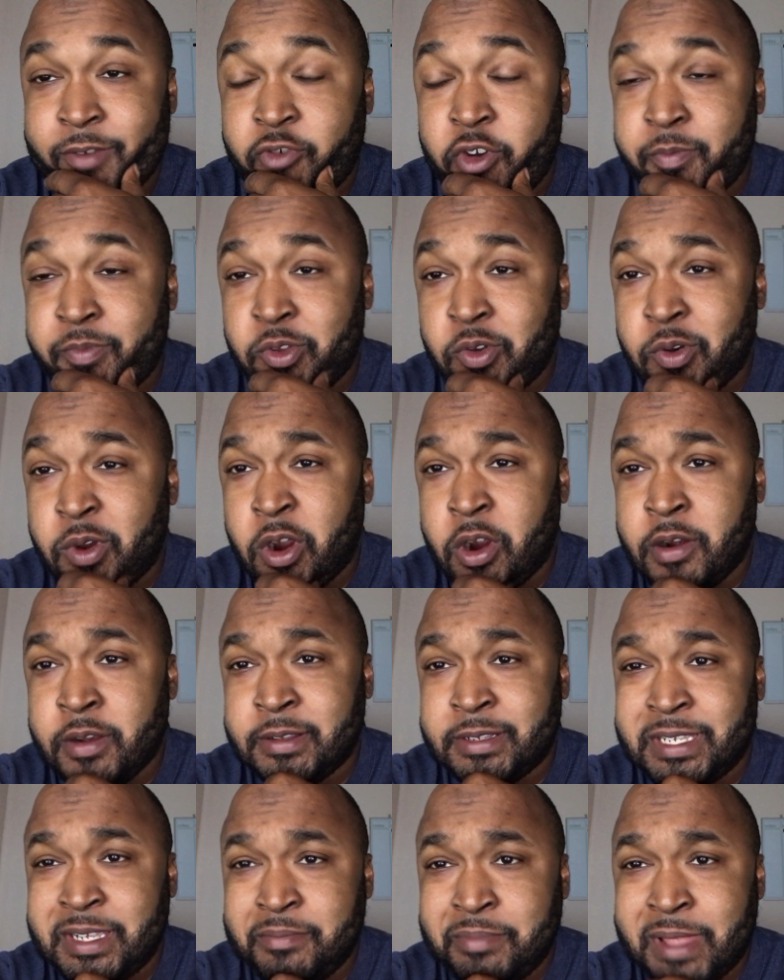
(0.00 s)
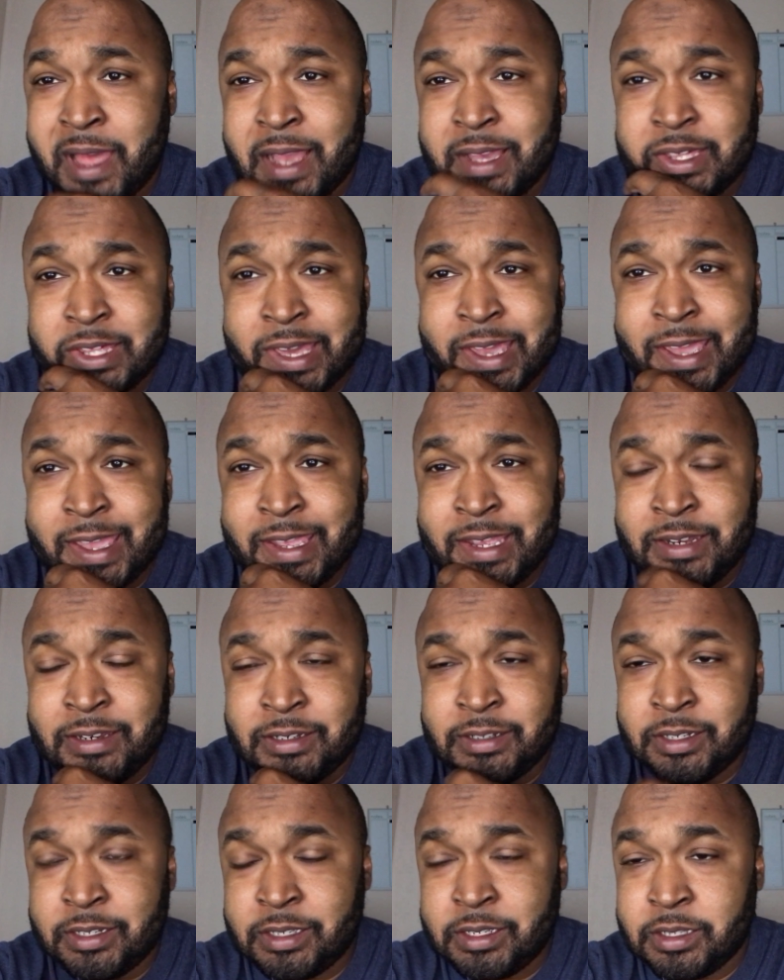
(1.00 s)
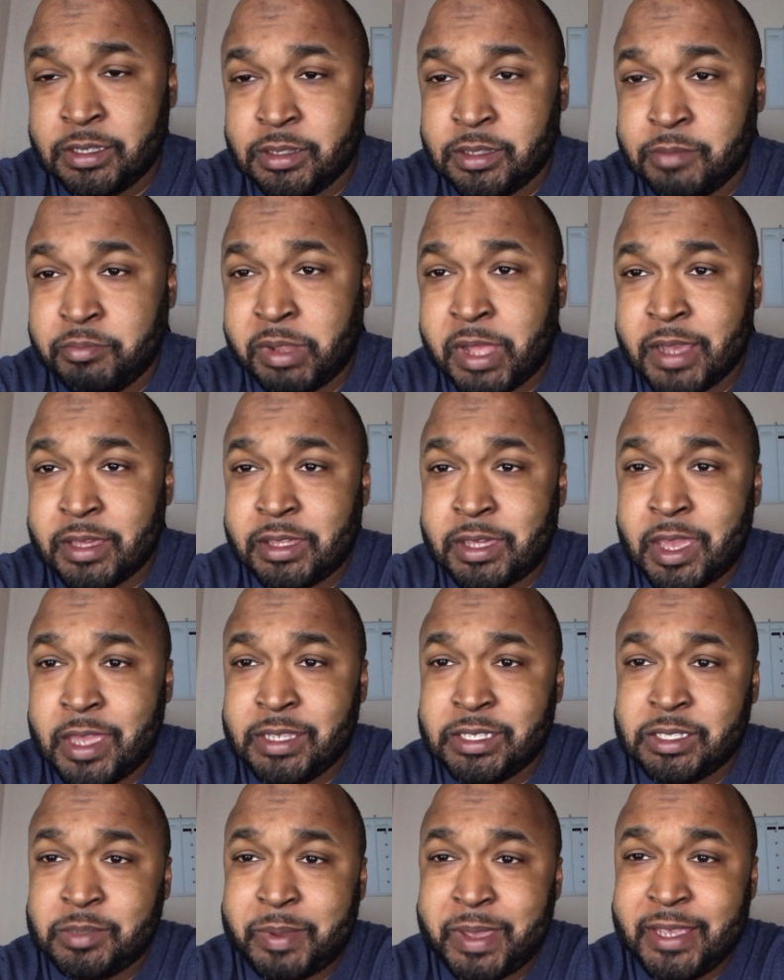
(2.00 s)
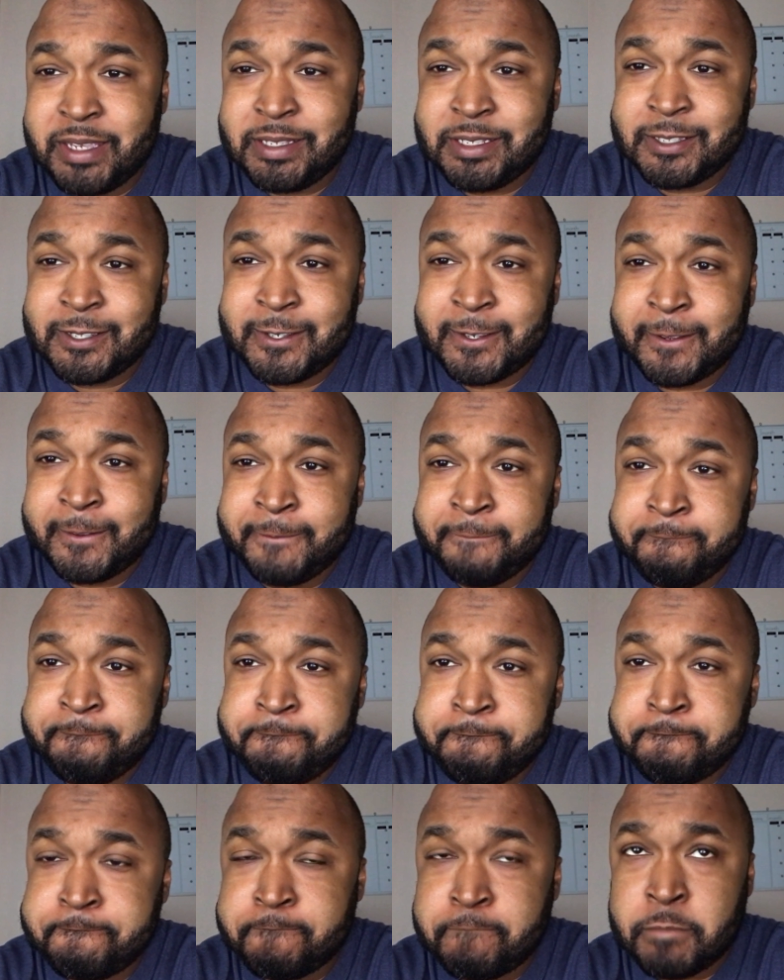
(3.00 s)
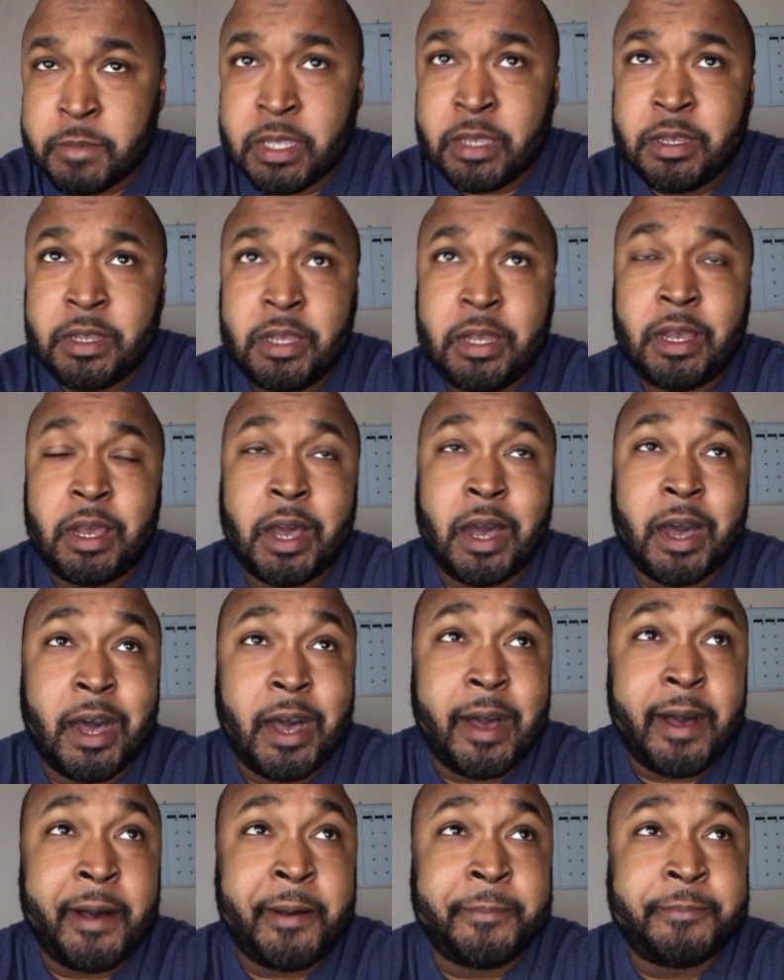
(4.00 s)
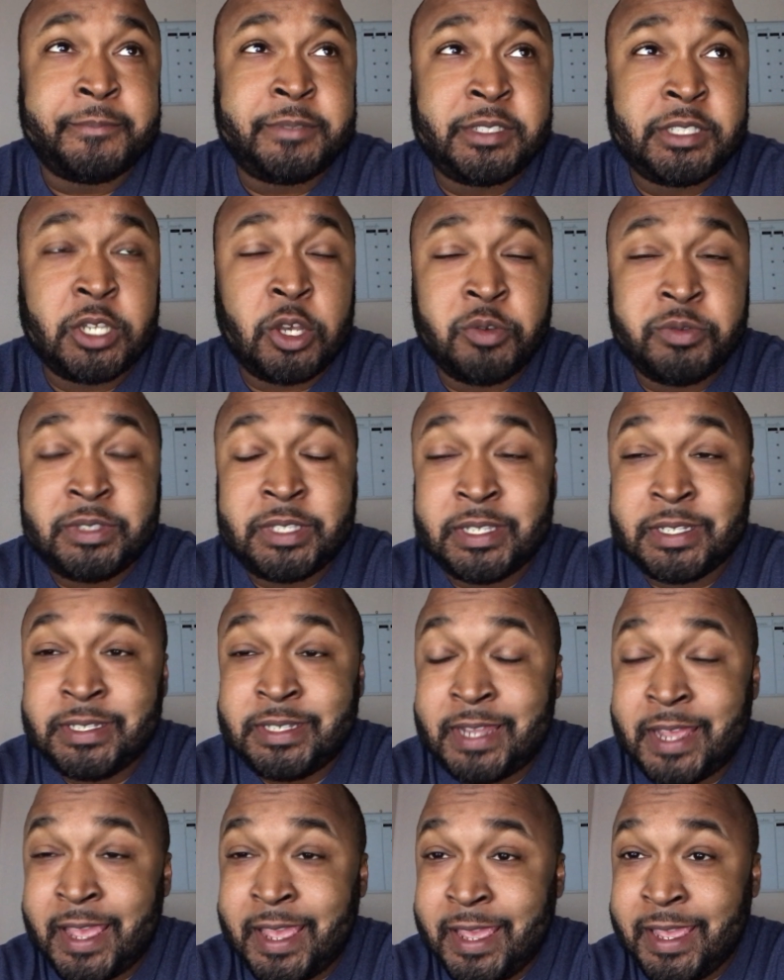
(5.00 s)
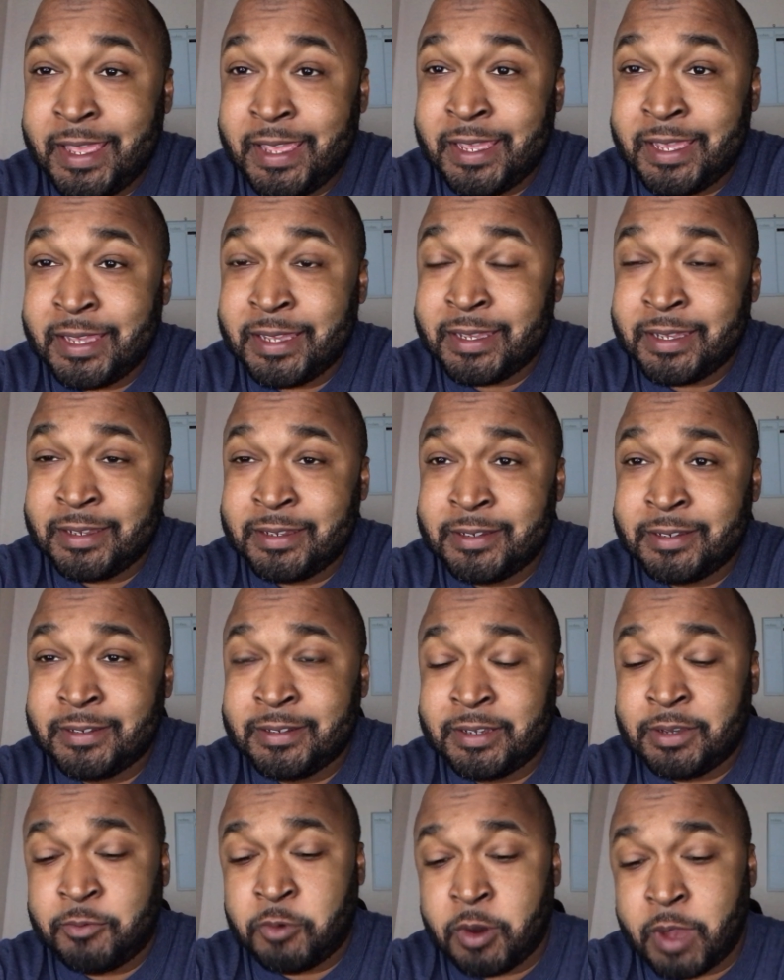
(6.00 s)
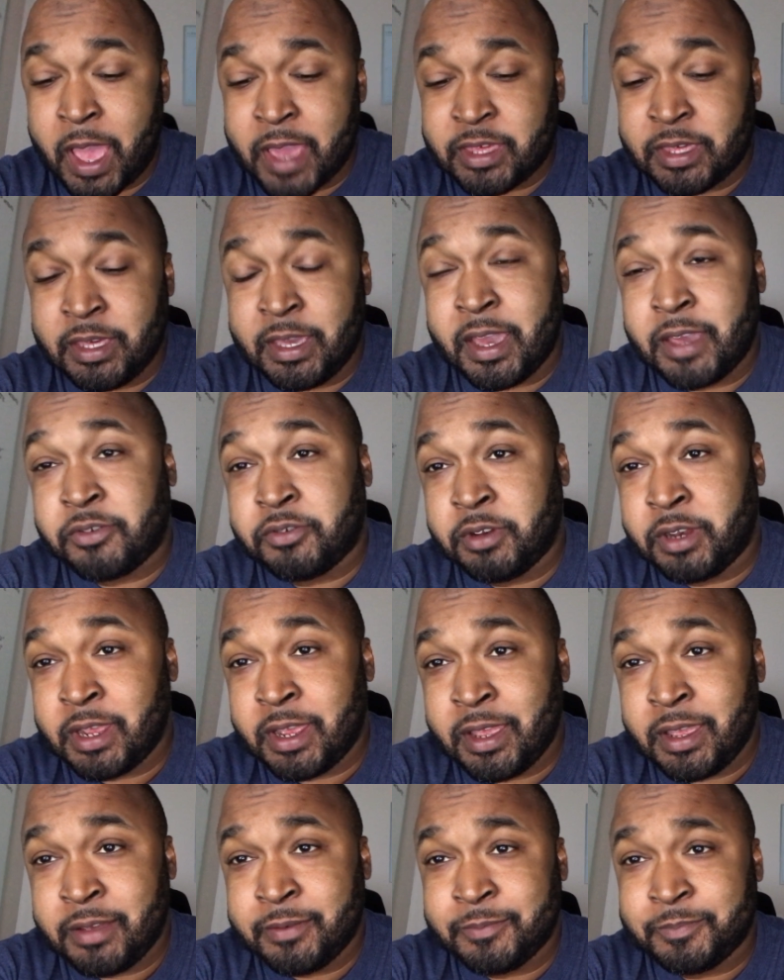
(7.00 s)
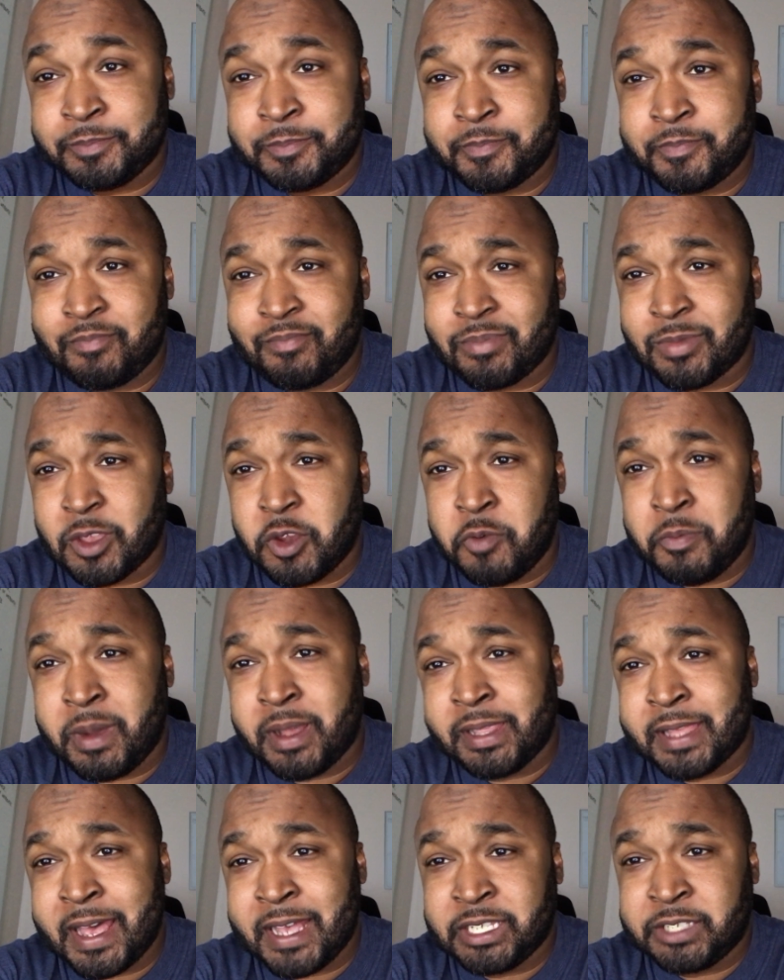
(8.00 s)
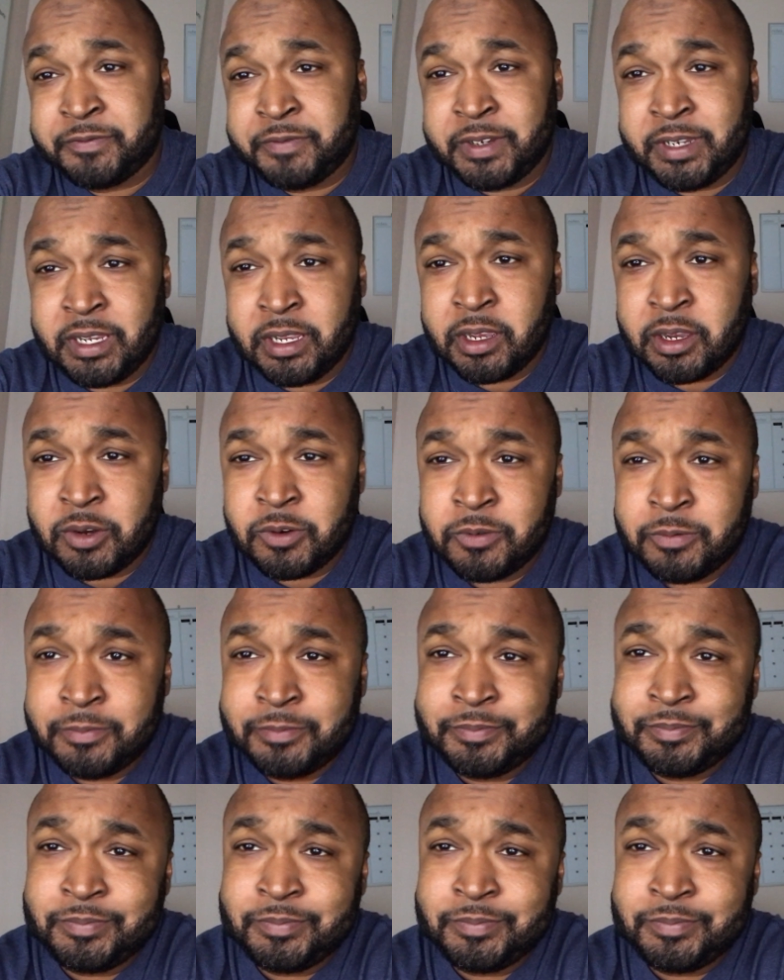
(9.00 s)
cryptocurrency, blockchain, the blockchain space. So today, well actually yesterday, on my last video,